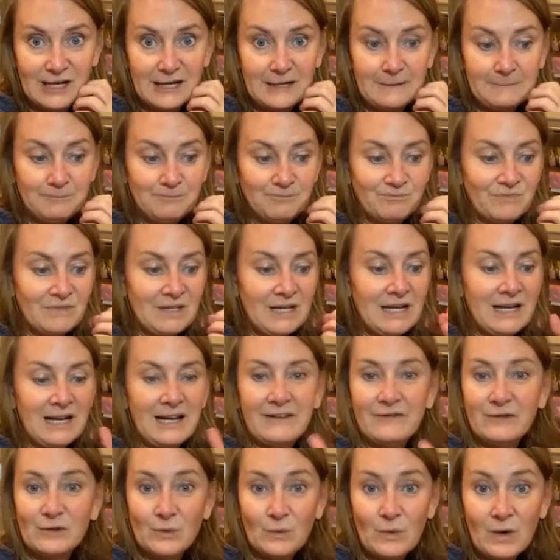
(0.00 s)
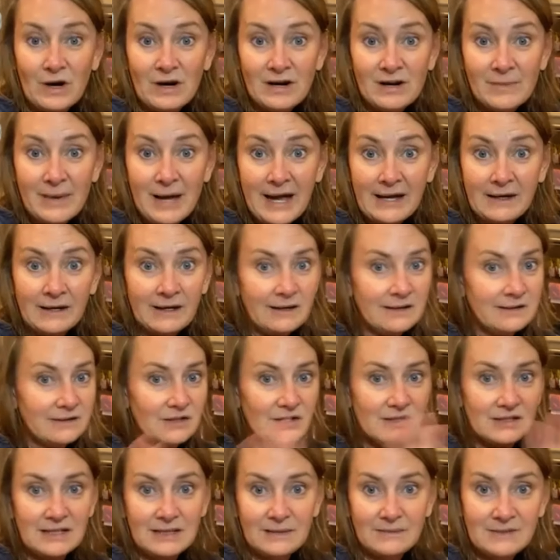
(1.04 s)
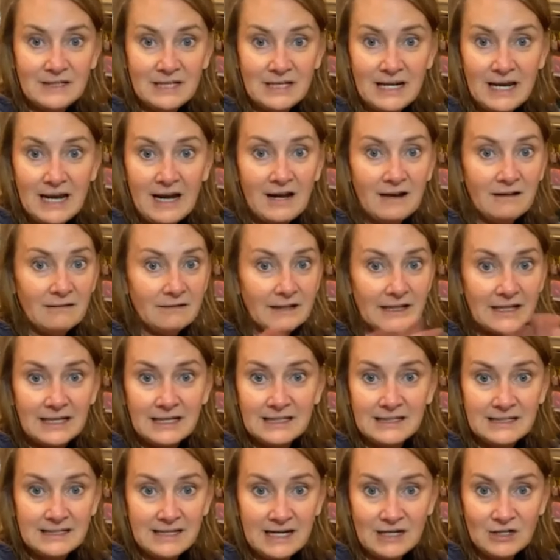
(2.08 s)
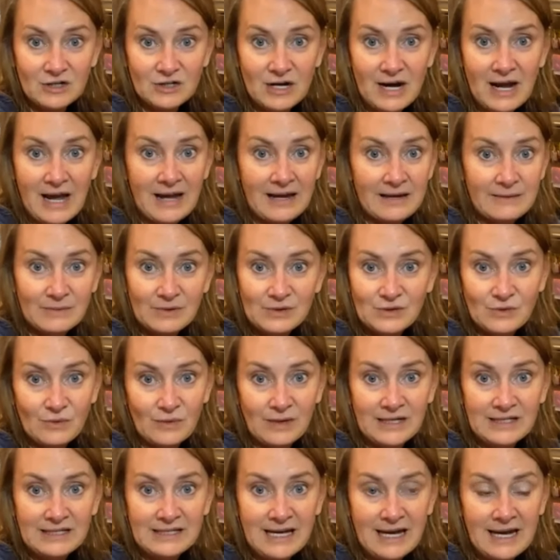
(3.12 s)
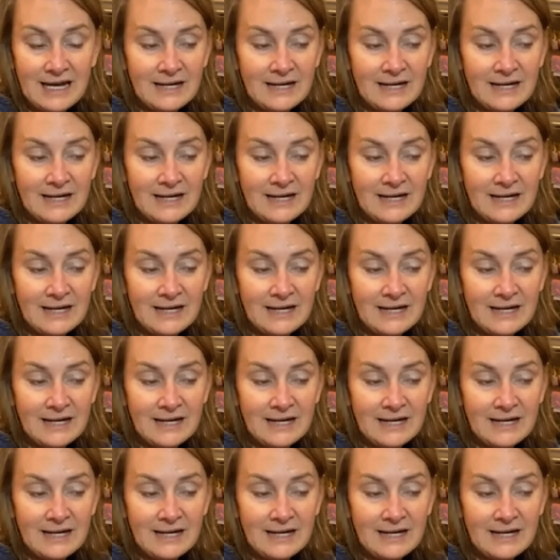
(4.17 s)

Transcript: If you're worried about it, just empty it out. Let it stay dry in between times.